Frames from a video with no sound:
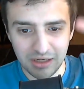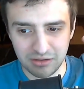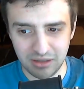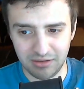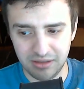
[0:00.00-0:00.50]

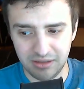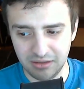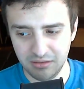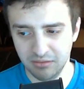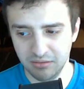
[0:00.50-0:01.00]
kind of
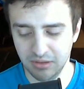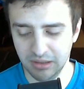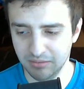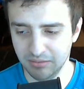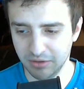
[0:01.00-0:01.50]
thing,
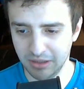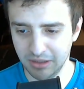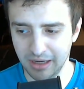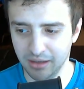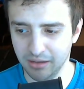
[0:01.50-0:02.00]
looking
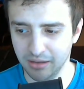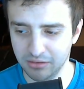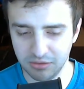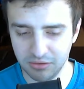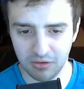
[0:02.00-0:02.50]
at
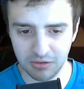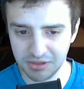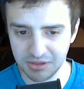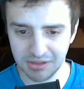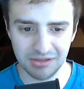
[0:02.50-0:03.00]
guitar
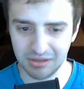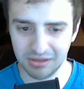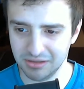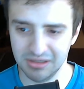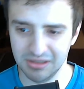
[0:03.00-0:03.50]

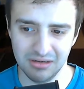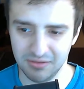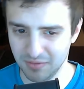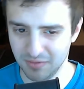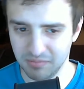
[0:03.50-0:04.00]
statistics and
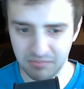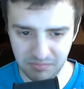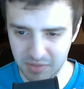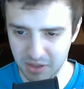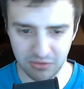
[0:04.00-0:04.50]
different
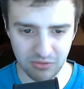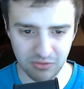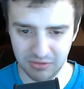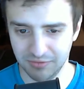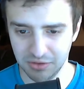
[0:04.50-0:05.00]

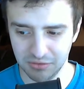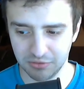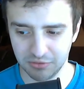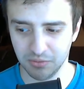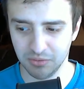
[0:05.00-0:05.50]
pictures and views
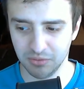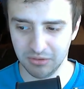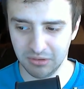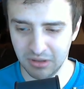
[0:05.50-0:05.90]
for